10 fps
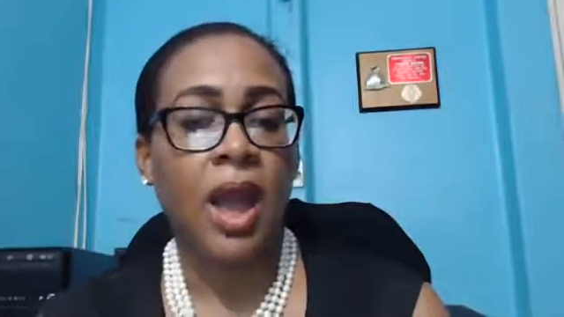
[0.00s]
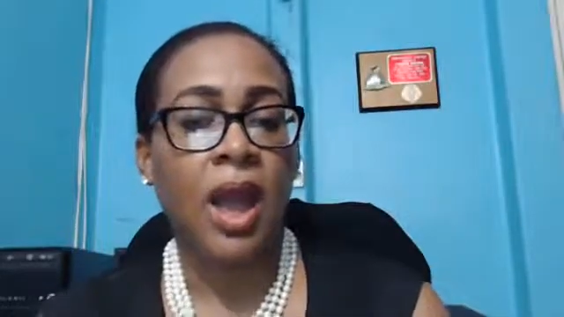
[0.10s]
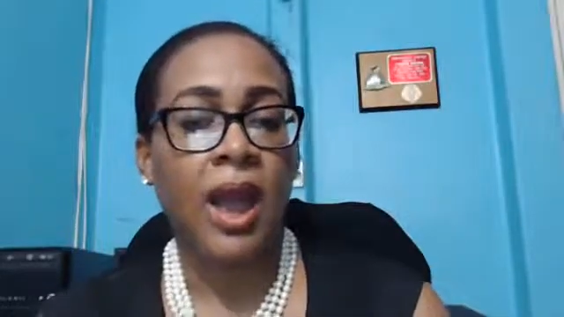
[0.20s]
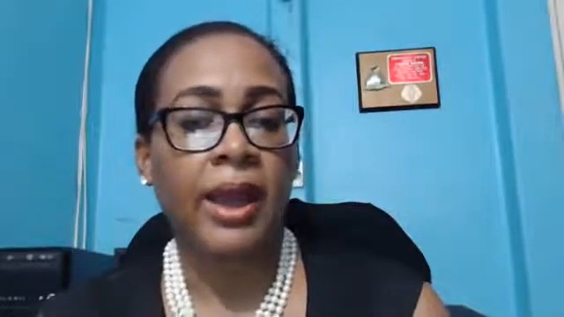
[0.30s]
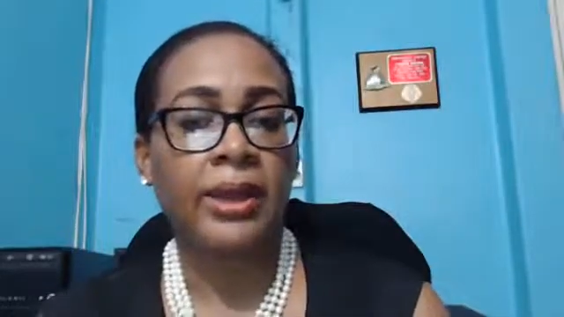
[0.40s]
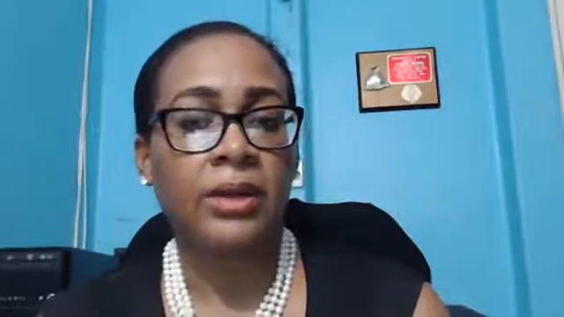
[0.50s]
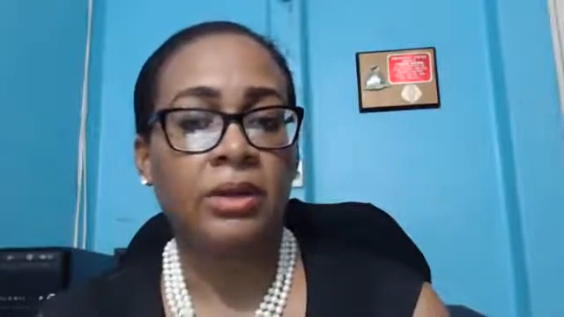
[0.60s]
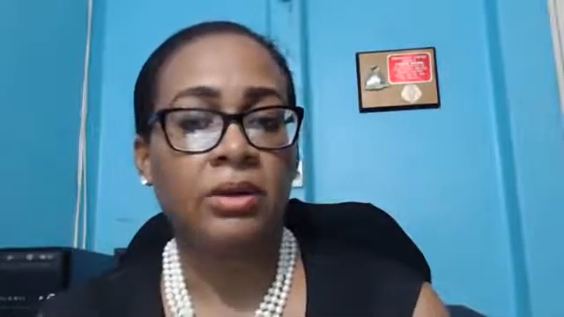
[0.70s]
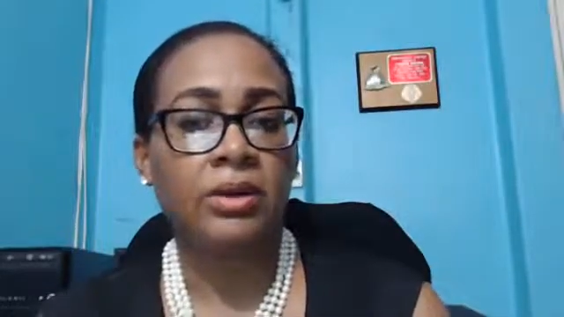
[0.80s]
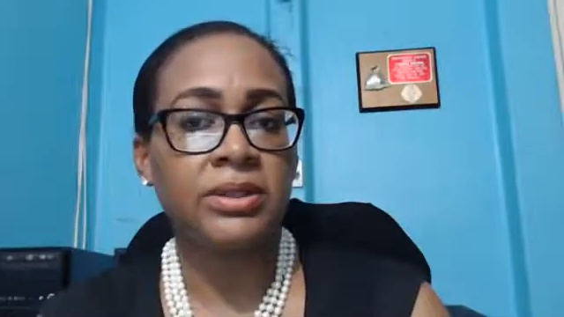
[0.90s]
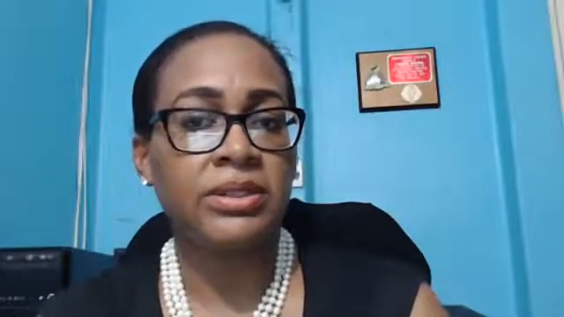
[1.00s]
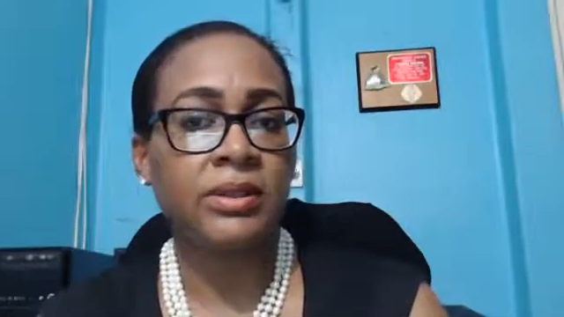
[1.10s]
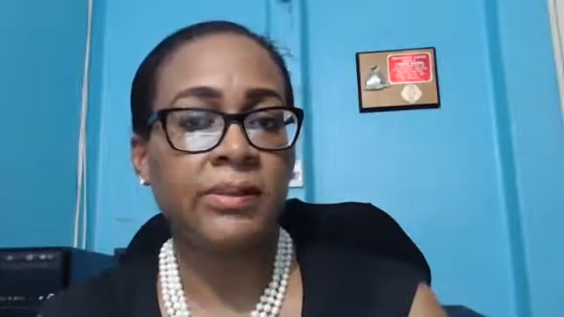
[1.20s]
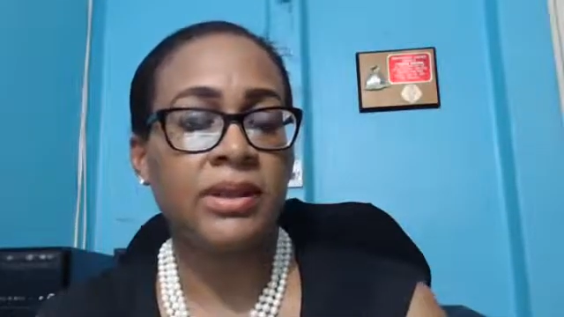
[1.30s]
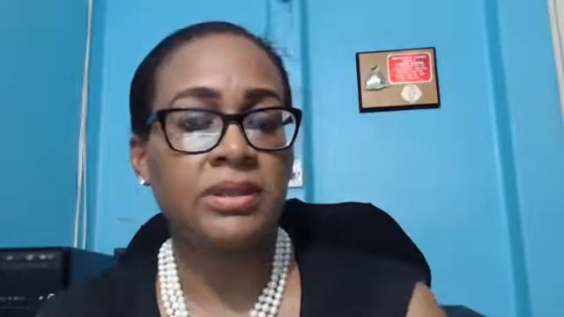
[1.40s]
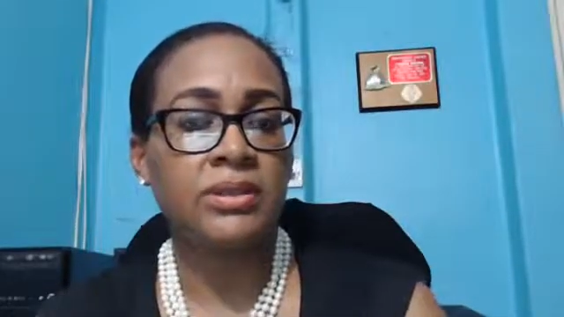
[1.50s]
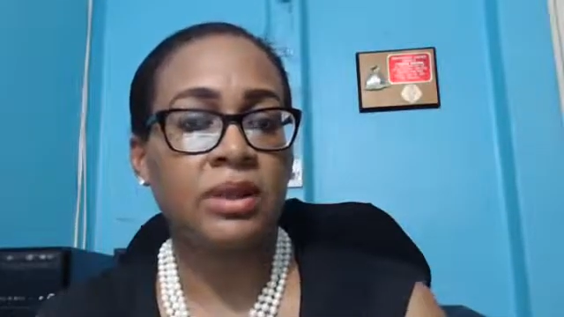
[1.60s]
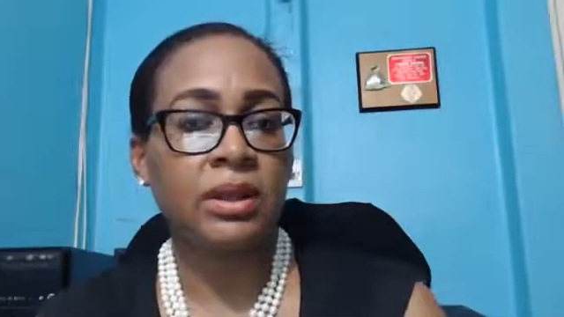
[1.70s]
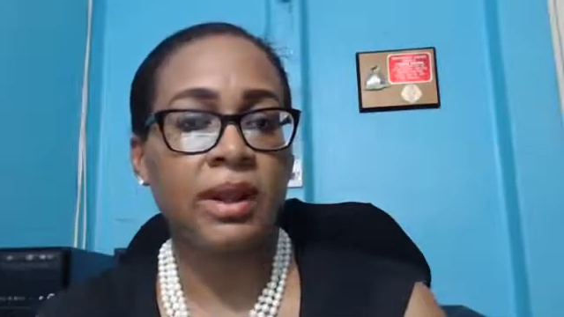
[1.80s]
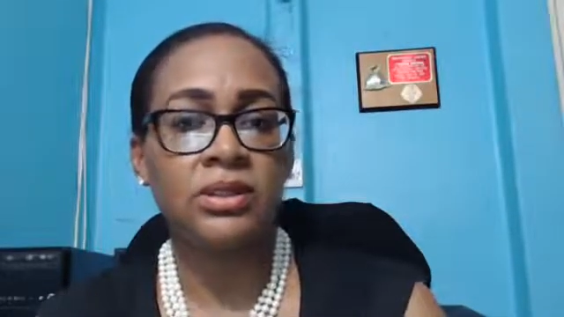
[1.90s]
And your customers
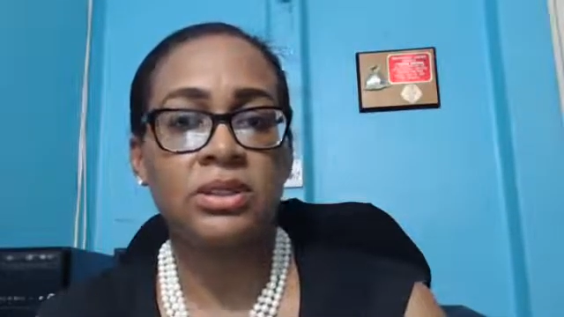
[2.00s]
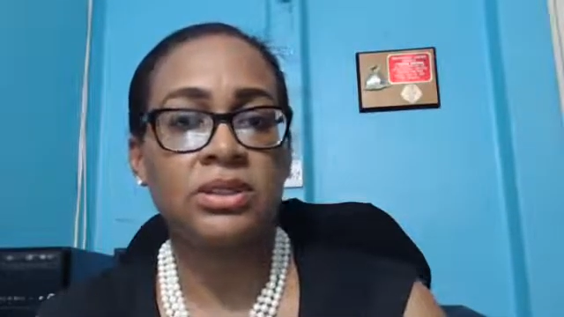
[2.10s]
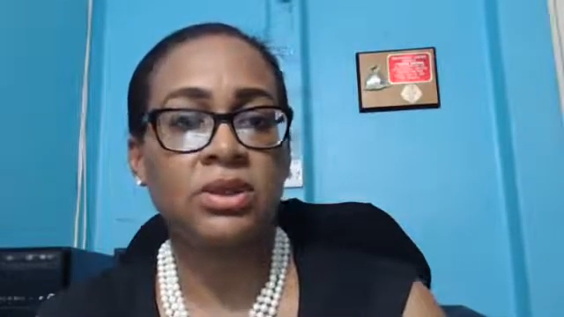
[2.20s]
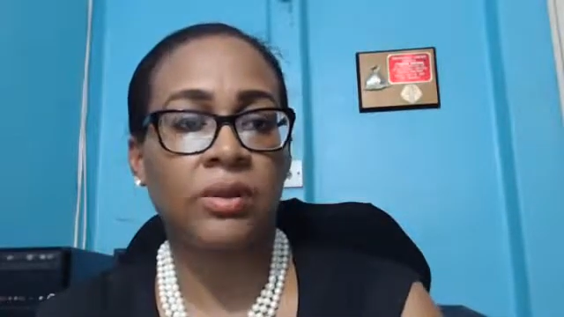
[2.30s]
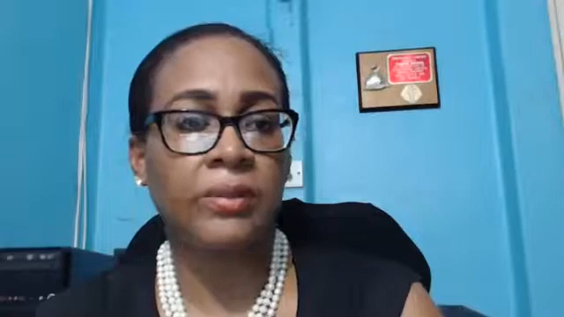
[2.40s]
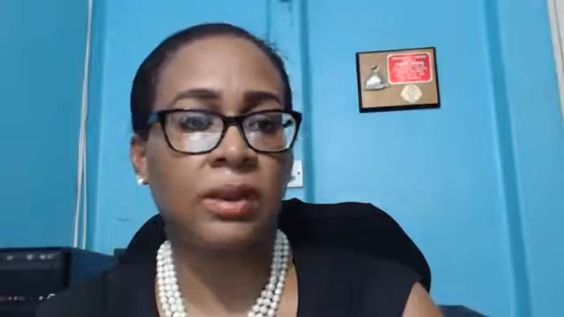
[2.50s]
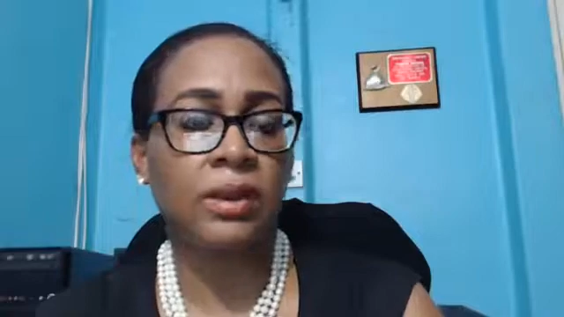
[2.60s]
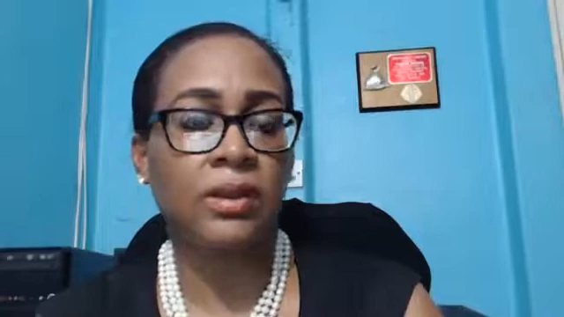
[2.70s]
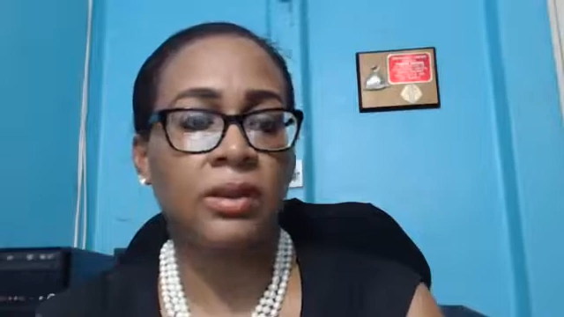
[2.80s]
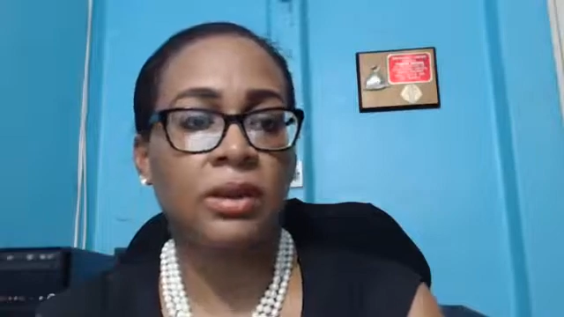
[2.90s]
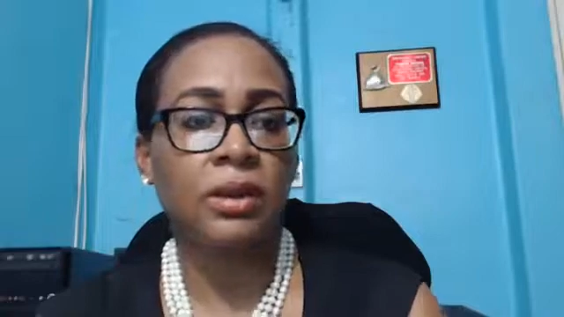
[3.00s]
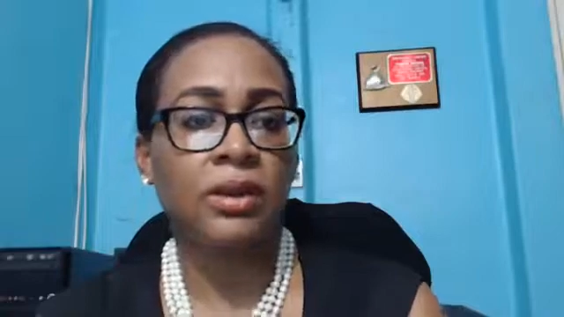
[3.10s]
can just come in,